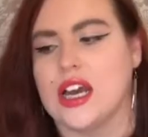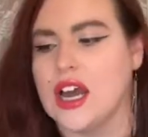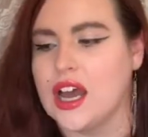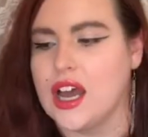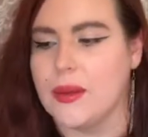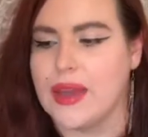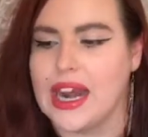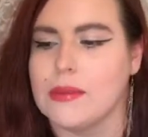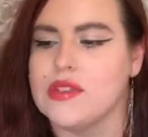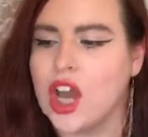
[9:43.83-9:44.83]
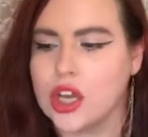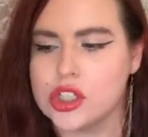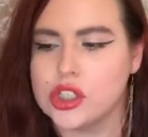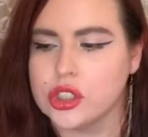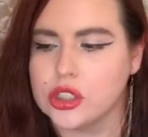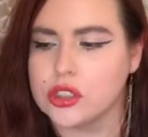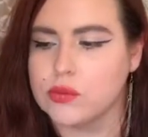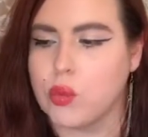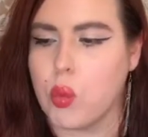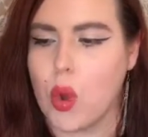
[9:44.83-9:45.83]
And I'm not sure
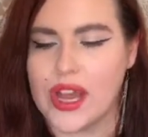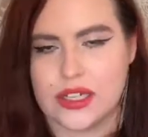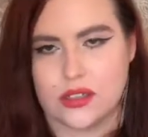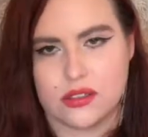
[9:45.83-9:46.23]
what